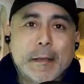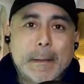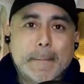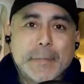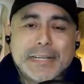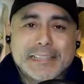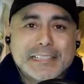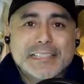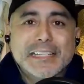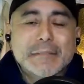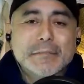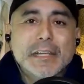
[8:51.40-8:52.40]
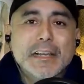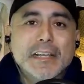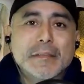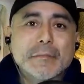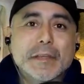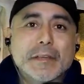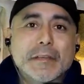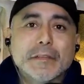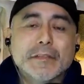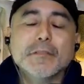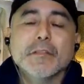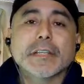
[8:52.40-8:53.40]
But at the same time,
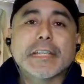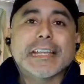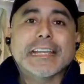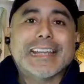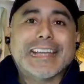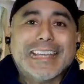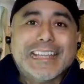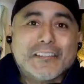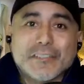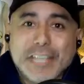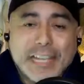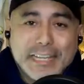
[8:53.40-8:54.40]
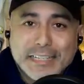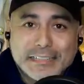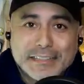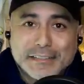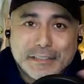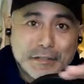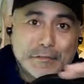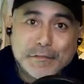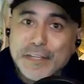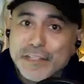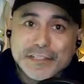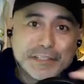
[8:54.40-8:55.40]
you're getting entertained. Their
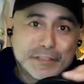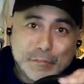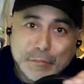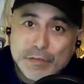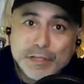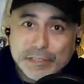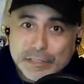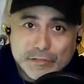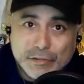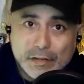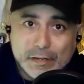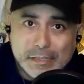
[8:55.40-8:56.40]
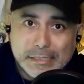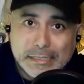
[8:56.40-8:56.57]
vision is really strong.